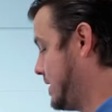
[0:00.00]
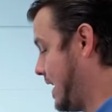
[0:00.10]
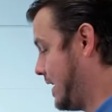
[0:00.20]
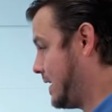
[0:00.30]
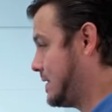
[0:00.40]

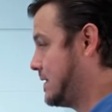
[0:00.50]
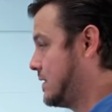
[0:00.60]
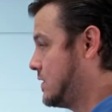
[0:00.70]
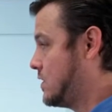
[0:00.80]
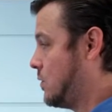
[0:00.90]
settings.
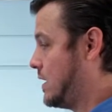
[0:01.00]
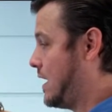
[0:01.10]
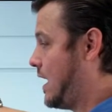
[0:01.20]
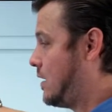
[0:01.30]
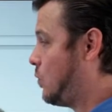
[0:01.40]
So
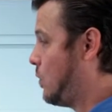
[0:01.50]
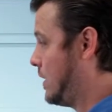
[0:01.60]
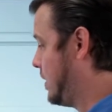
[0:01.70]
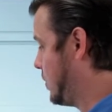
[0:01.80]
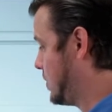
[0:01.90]
again, we
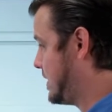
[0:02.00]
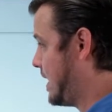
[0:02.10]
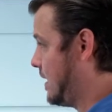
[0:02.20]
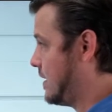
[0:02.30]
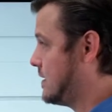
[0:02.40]
went under
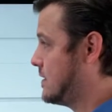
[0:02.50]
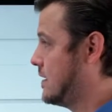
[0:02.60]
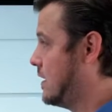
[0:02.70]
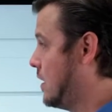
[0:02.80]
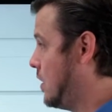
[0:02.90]
settings,
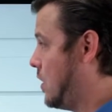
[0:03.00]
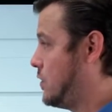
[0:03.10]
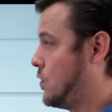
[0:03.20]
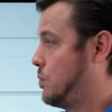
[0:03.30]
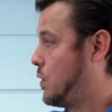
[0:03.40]

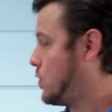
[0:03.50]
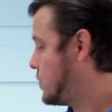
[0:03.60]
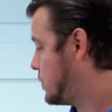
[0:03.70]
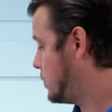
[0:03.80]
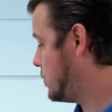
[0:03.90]
under
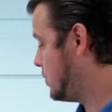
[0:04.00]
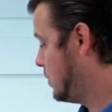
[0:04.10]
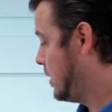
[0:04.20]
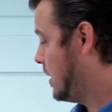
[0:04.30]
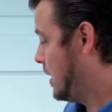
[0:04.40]
personal,
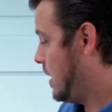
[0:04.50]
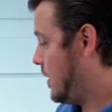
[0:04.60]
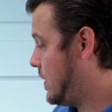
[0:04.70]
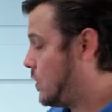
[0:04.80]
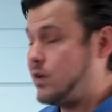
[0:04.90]

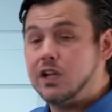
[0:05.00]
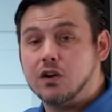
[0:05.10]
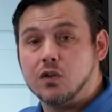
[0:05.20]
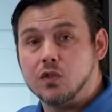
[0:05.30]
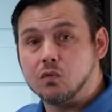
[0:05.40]
and then over
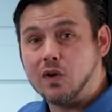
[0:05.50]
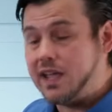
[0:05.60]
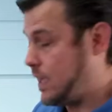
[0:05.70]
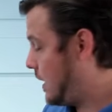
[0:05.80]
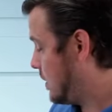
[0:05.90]
here in the
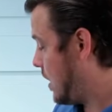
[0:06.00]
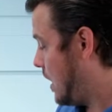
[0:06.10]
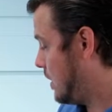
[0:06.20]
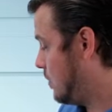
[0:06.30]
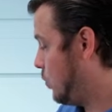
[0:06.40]
right-hand
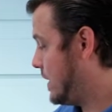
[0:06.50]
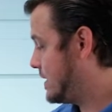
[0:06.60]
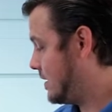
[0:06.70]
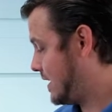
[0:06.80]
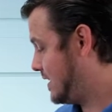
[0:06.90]
column, we
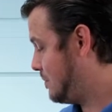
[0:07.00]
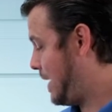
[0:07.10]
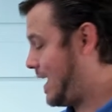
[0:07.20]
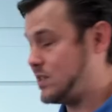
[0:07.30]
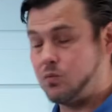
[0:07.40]
selected
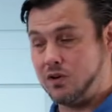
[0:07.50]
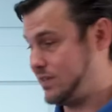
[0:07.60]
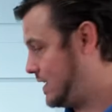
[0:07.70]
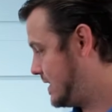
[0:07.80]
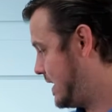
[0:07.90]

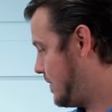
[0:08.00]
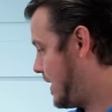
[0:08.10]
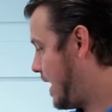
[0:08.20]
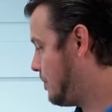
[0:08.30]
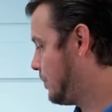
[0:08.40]
password to set
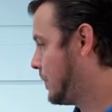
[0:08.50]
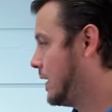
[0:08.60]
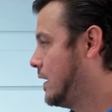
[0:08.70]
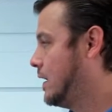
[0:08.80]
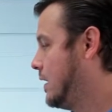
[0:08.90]
that.
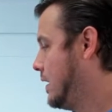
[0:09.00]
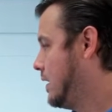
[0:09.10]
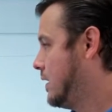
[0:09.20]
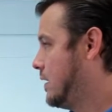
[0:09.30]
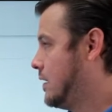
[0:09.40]

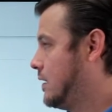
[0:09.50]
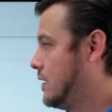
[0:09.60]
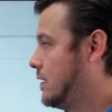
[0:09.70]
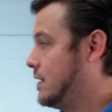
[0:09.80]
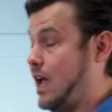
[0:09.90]

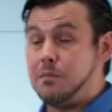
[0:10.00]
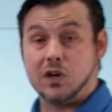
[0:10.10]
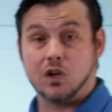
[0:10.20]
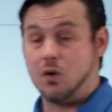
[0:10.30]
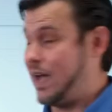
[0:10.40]
Now I'm
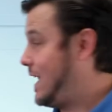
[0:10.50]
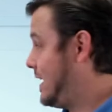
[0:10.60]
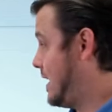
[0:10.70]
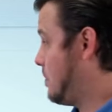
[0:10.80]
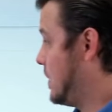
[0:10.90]
going to go ahead
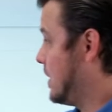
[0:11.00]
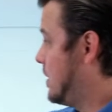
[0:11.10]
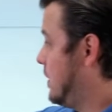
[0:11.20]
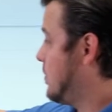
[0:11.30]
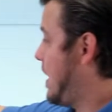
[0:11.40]
and I'm going to
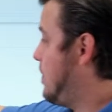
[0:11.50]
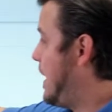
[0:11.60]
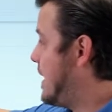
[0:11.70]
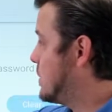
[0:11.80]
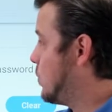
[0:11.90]
clear that
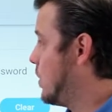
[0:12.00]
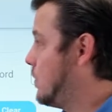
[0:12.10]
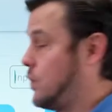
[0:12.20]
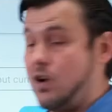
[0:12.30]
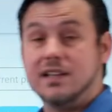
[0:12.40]

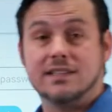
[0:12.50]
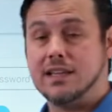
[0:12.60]
password for us